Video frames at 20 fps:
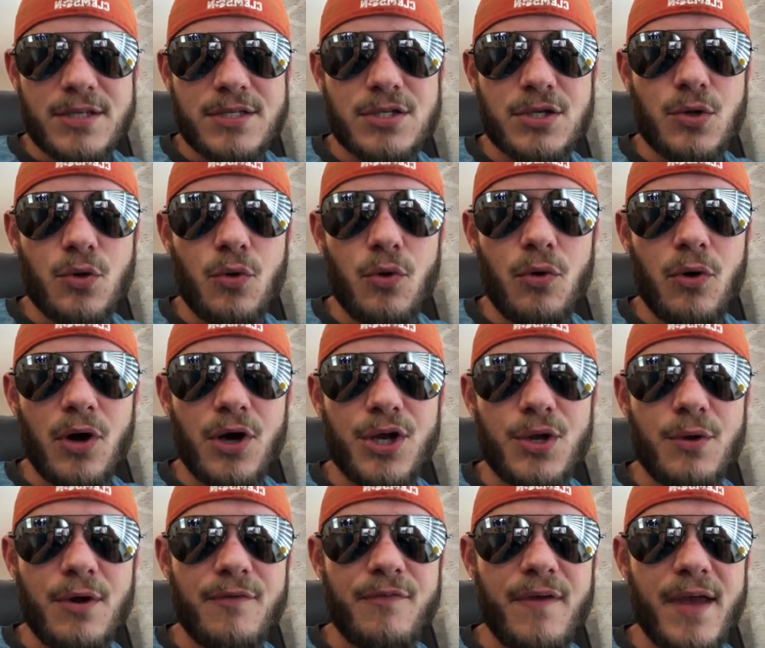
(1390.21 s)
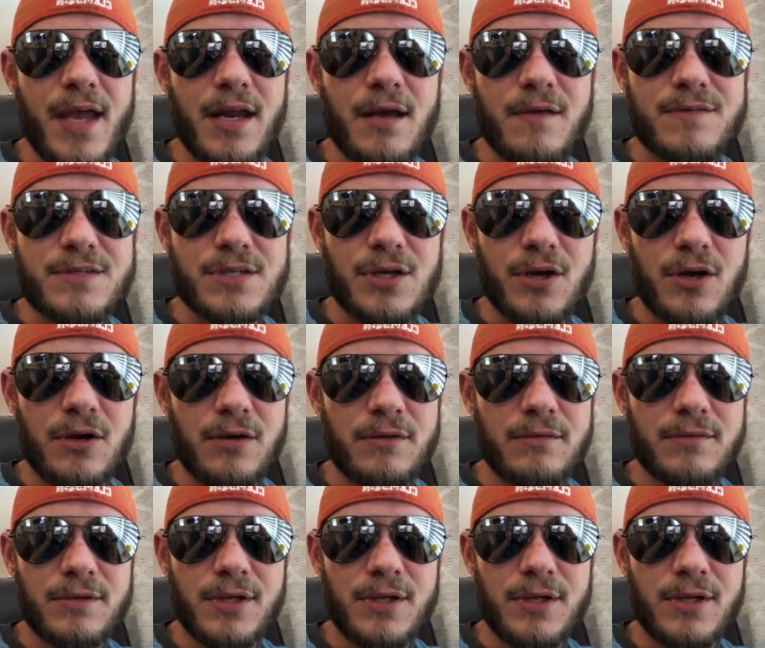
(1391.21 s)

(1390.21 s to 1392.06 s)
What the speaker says: school are you a fan of, sir?